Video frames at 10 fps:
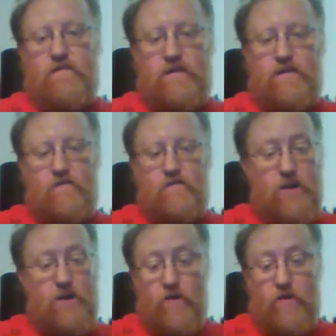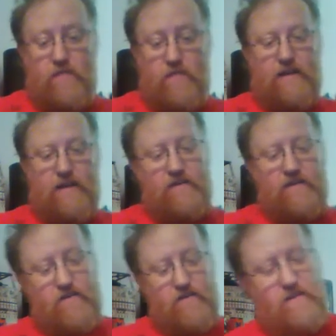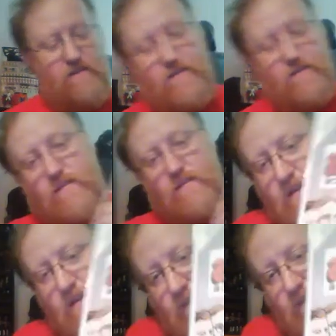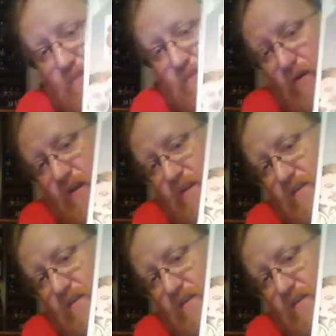Which I want them badly. And there's part